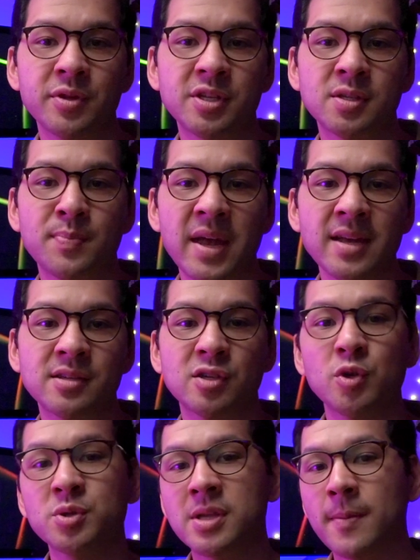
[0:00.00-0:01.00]
for the space
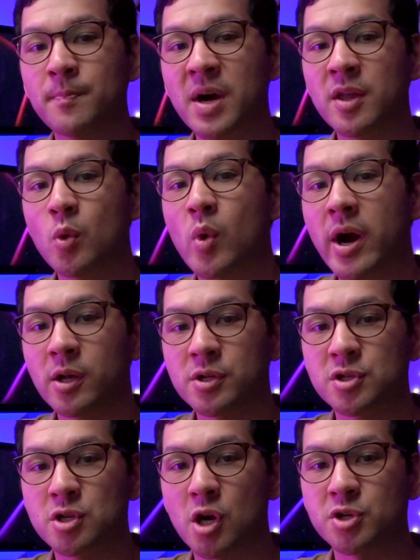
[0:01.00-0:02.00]
used up by the
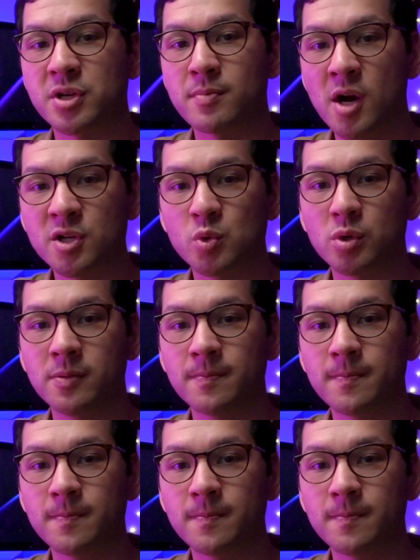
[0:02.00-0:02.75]
wireless charging module.